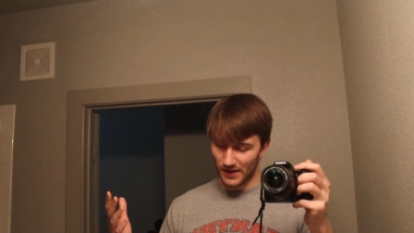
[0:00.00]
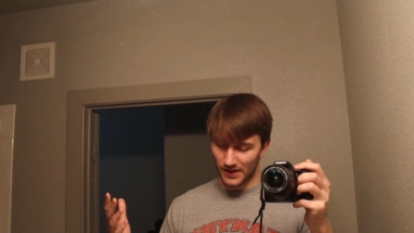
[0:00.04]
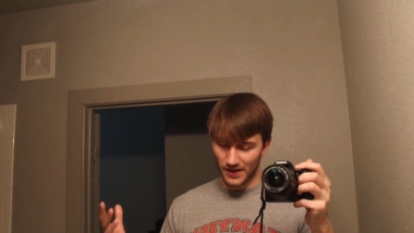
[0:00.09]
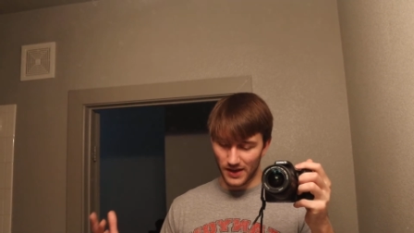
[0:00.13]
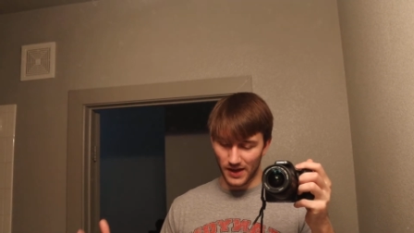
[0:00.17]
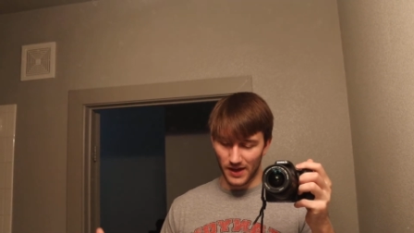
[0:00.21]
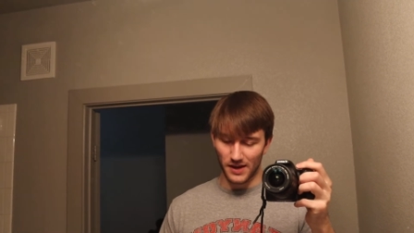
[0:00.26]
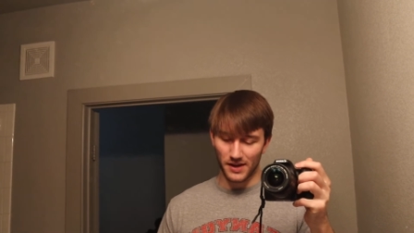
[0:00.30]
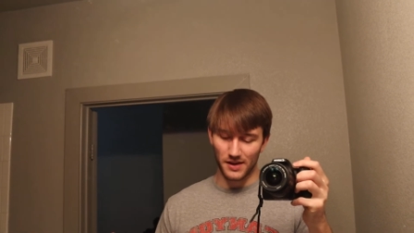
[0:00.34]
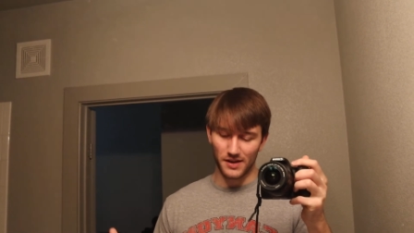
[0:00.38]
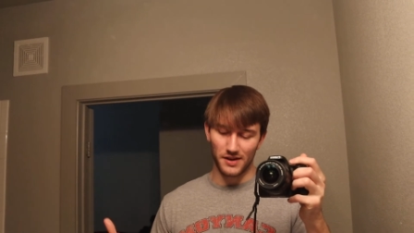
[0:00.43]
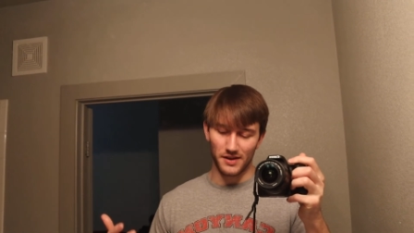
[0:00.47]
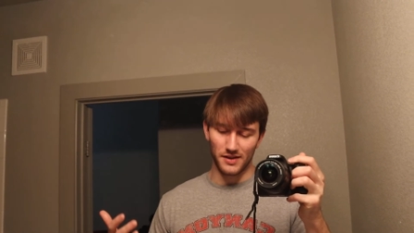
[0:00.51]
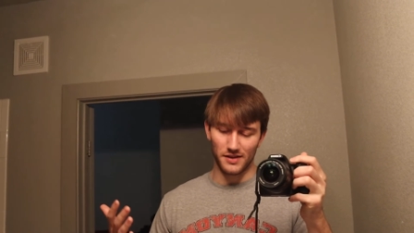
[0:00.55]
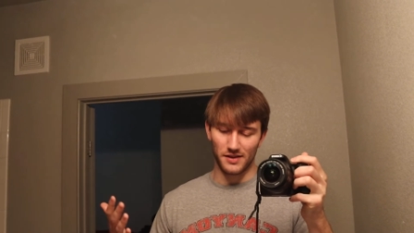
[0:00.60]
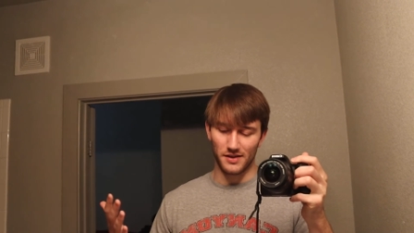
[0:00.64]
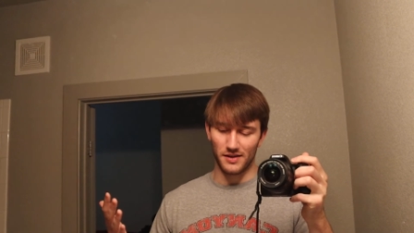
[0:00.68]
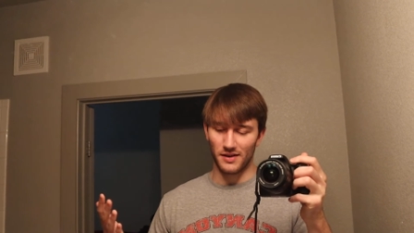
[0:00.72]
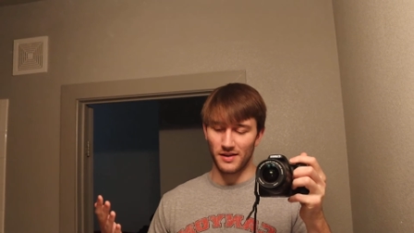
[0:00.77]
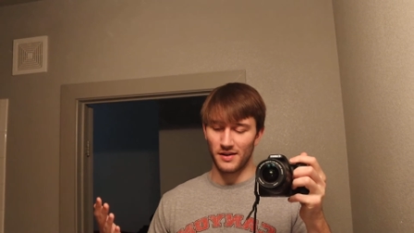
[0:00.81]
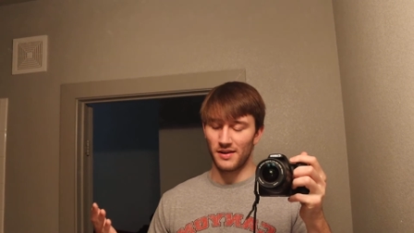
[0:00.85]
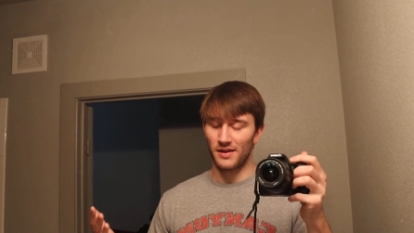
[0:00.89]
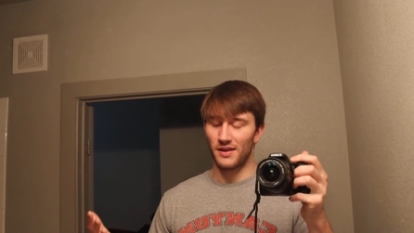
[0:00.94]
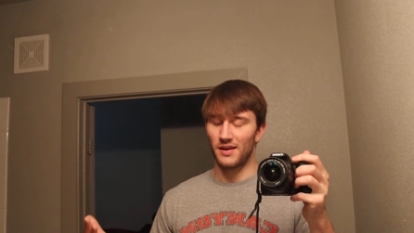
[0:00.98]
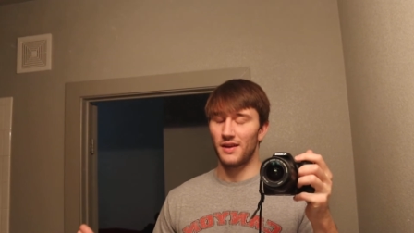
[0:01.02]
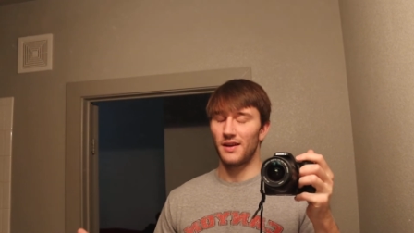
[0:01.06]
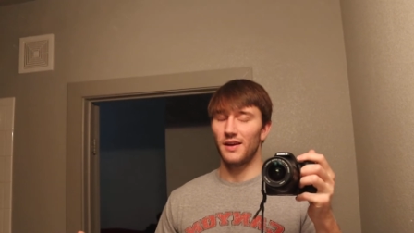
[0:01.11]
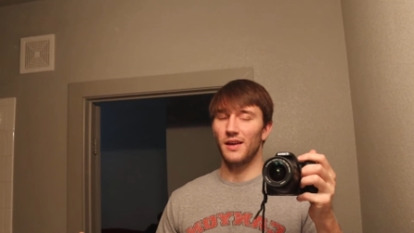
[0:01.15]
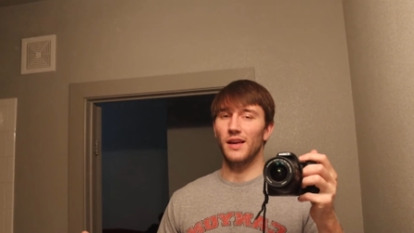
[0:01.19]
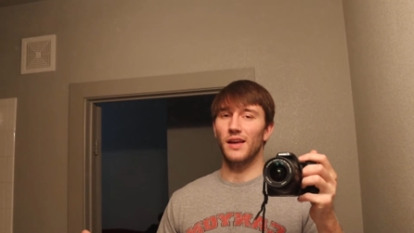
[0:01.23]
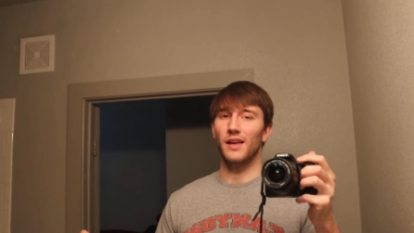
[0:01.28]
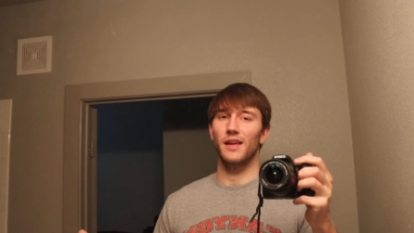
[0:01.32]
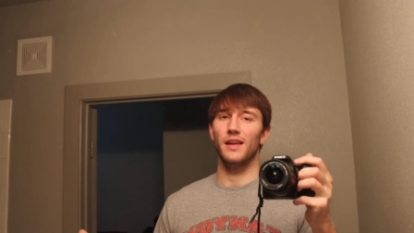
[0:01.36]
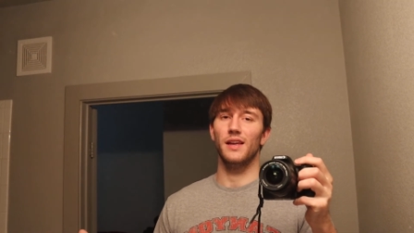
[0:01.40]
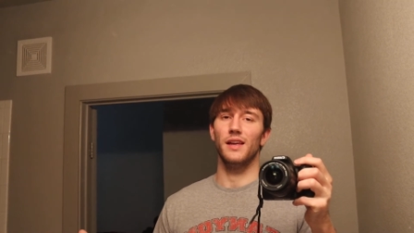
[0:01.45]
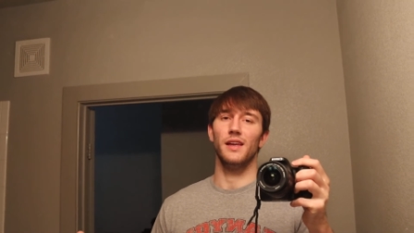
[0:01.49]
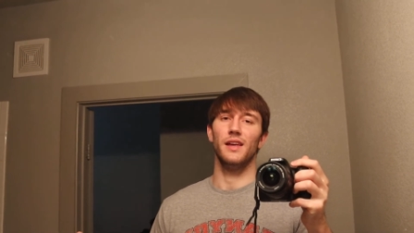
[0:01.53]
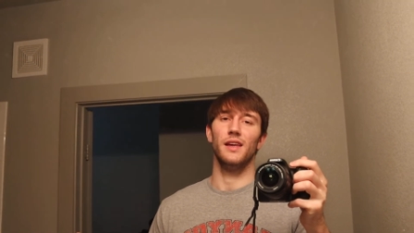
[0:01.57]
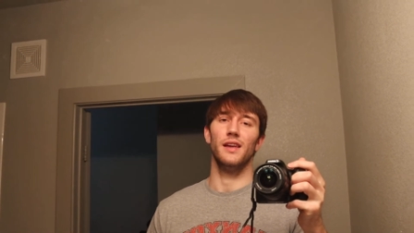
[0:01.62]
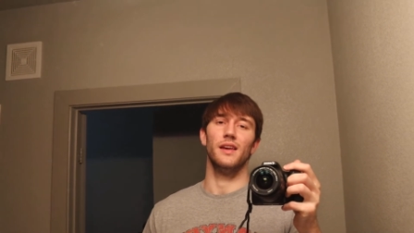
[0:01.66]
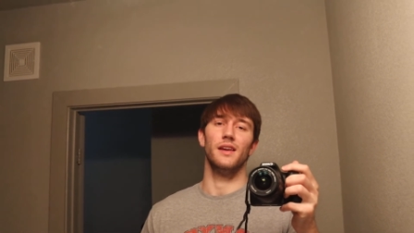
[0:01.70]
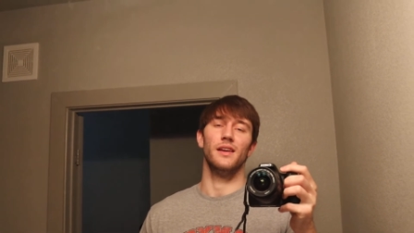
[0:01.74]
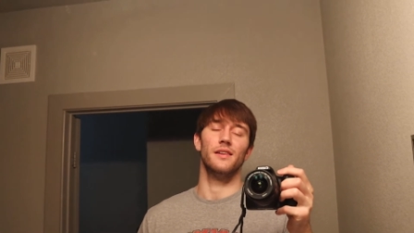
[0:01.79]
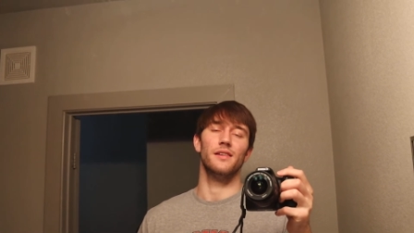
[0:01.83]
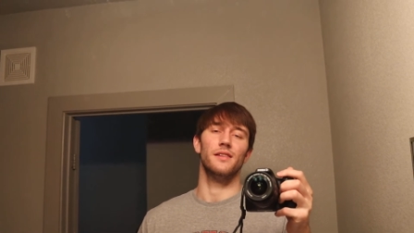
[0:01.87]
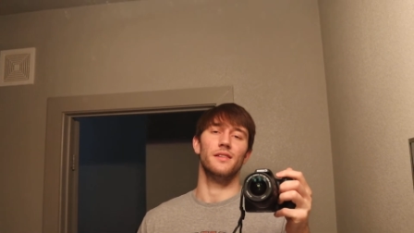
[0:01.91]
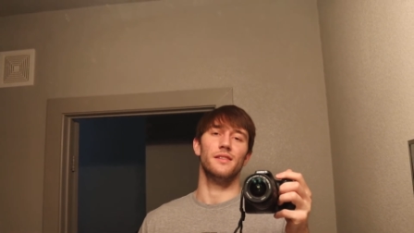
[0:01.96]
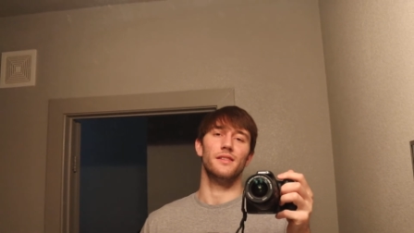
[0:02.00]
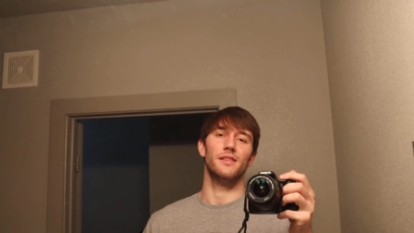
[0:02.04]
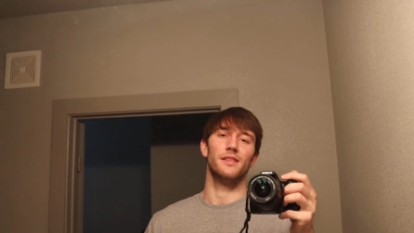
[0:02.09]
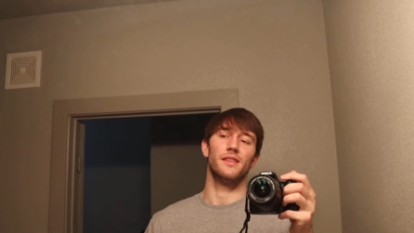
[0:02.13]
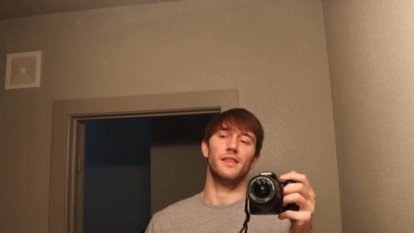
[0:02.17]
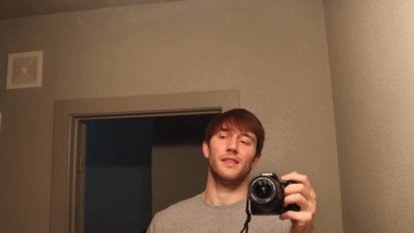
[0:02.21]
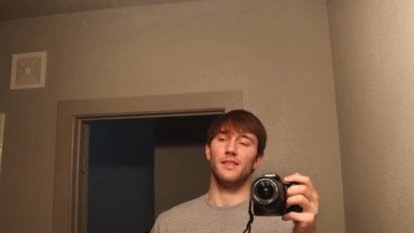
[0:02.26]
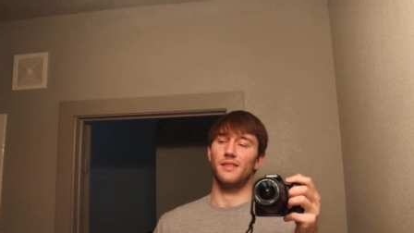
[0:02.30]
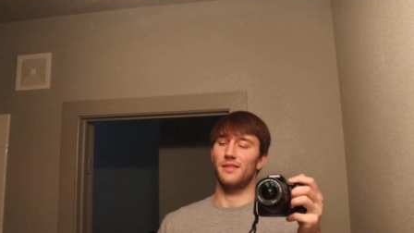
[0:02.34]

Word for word: Caden, and